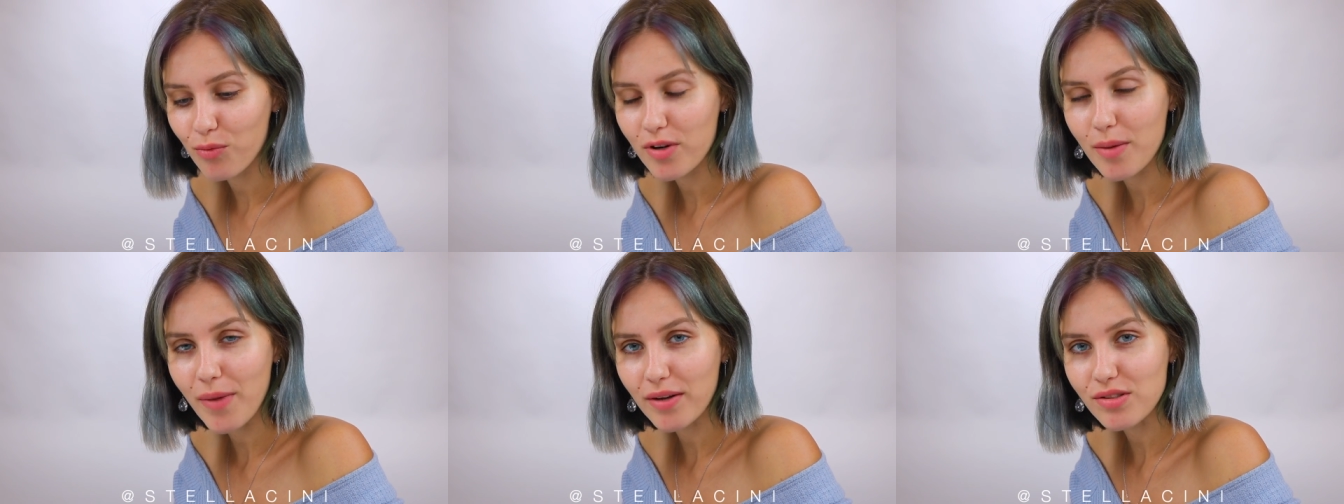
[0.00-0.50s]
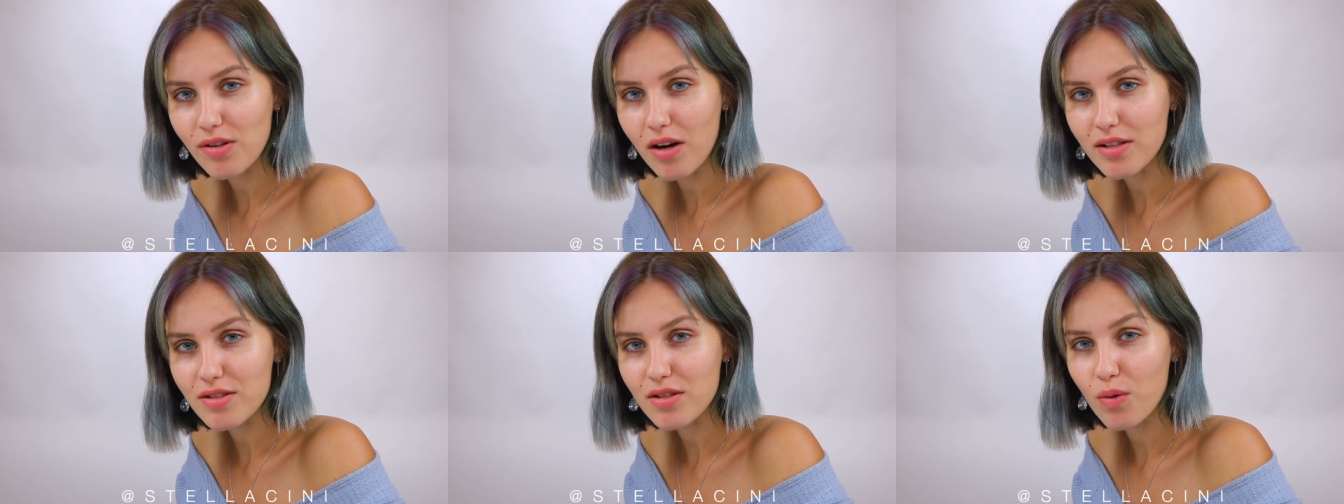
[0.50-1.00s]
We're about to
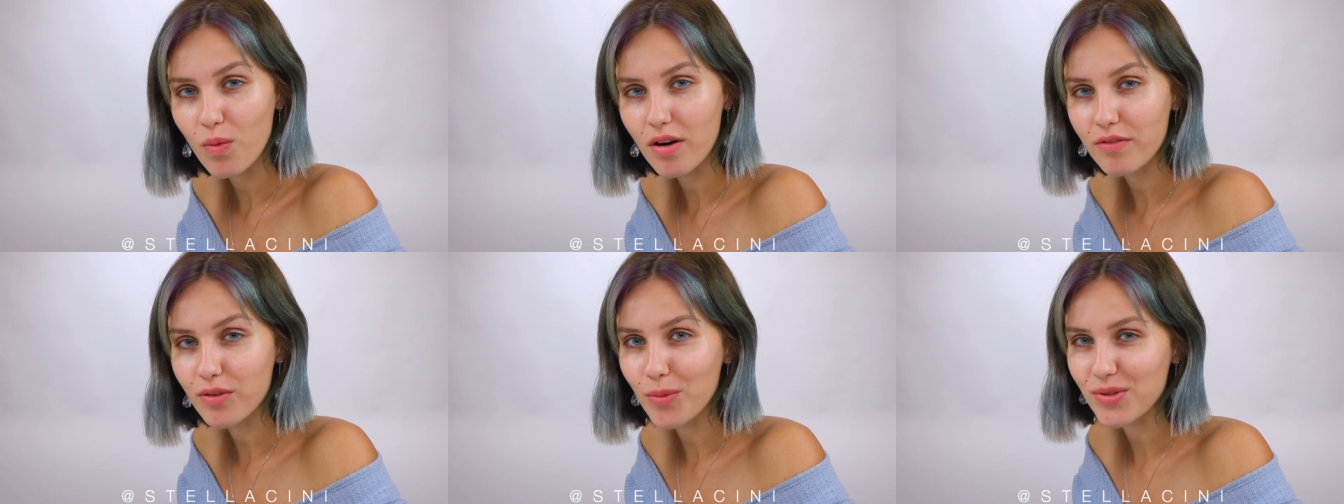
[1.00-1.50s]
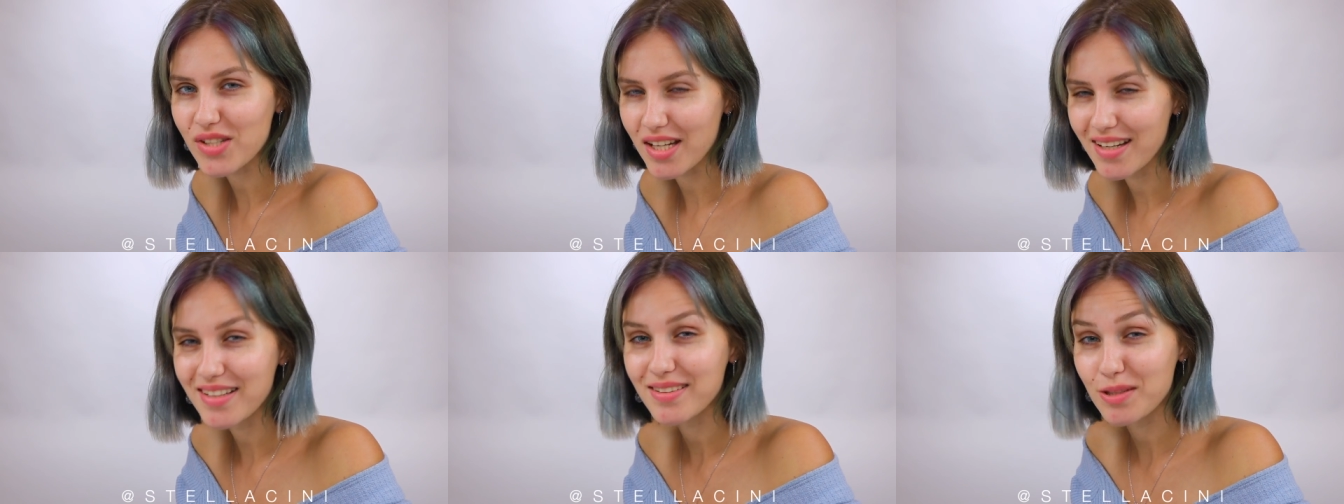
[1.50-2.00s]
answer one of the most
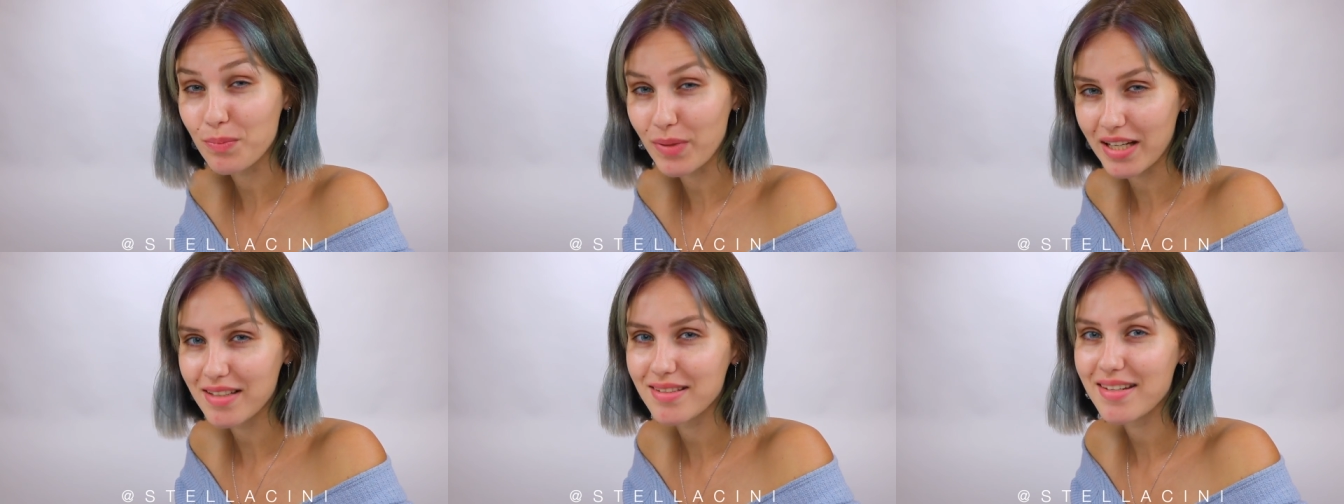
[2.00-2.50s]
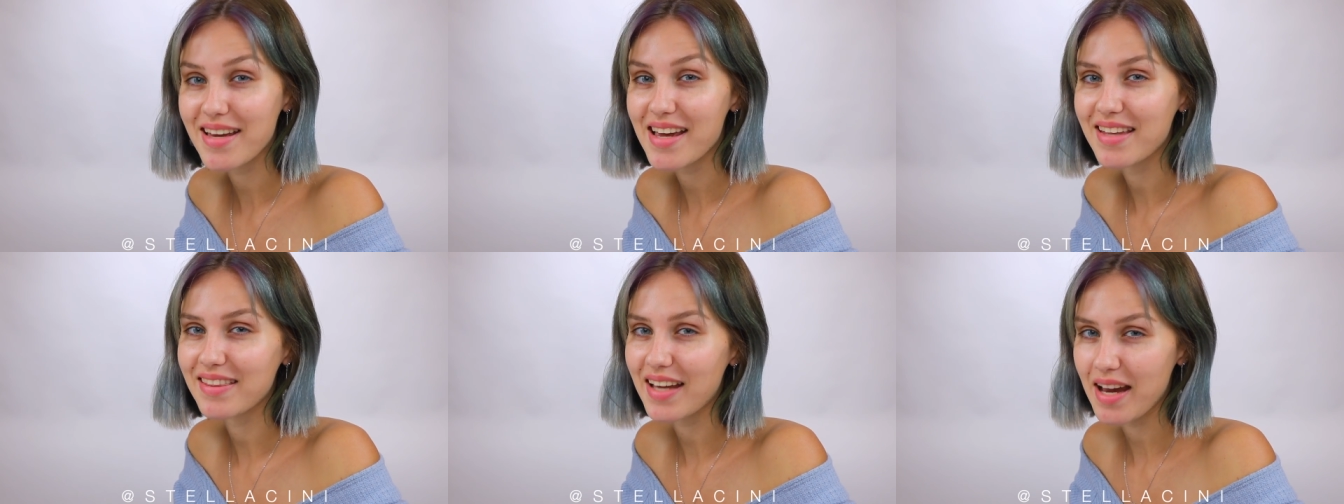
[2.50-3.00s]
heated debates
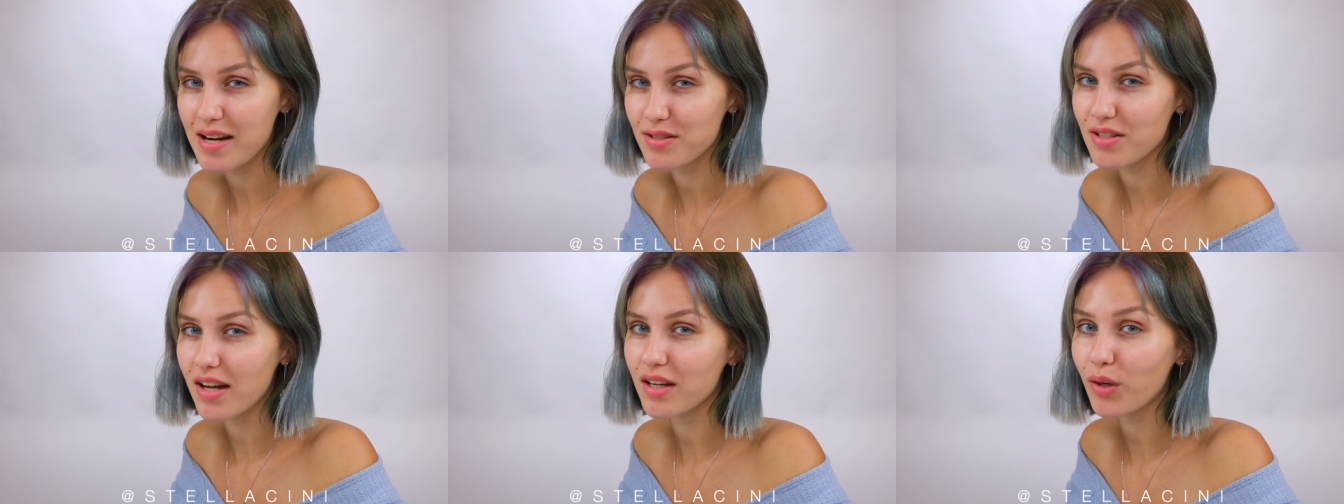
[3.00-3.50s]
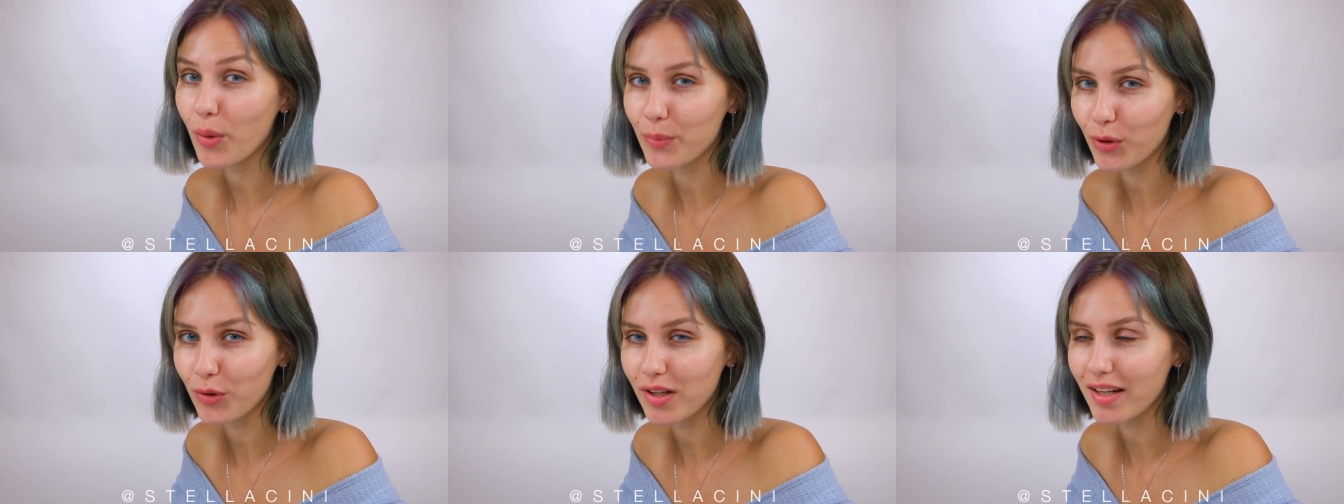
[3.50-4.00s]
in the hair dyeing
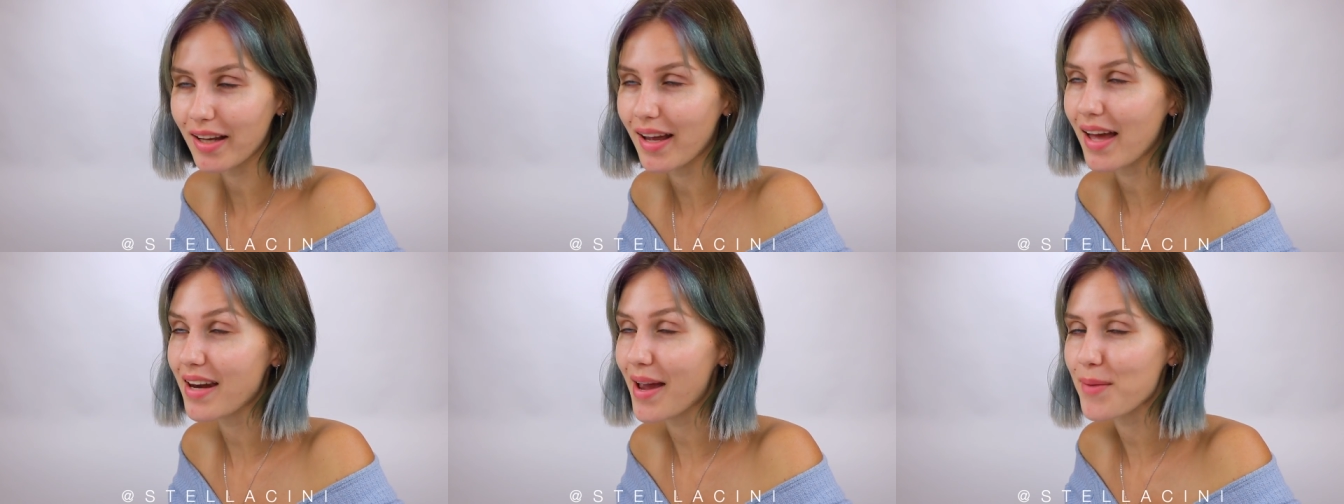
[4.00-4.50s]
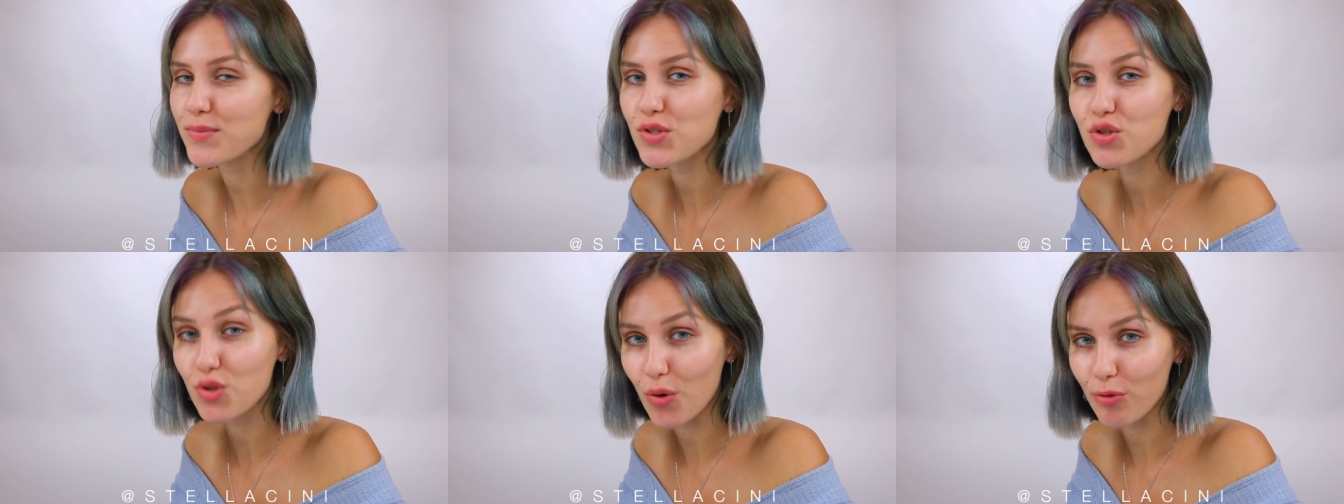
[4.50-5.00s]
community and I am
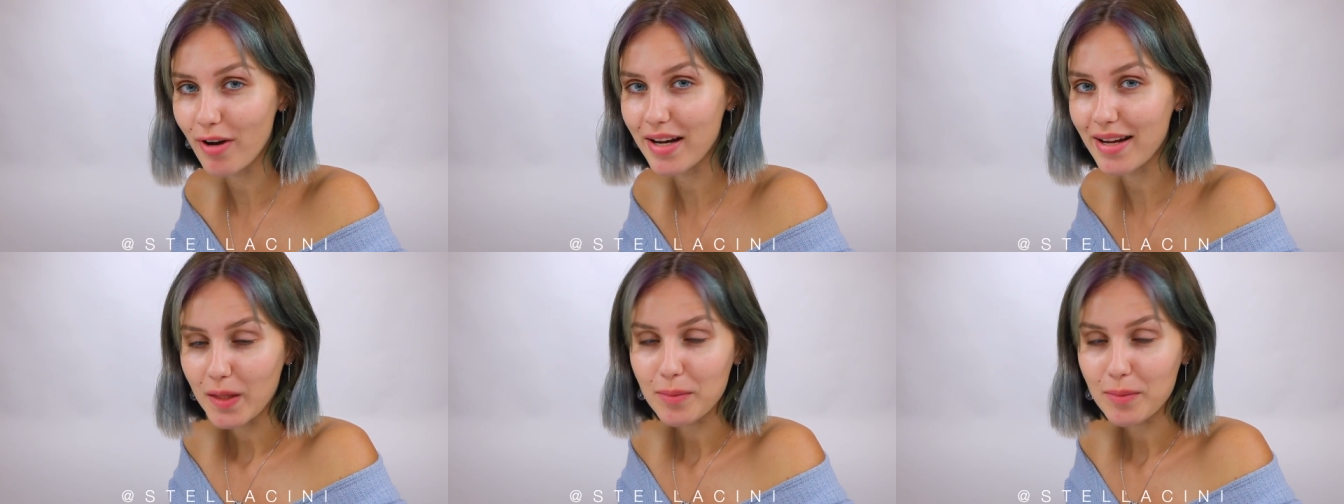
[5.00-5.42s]
so ready.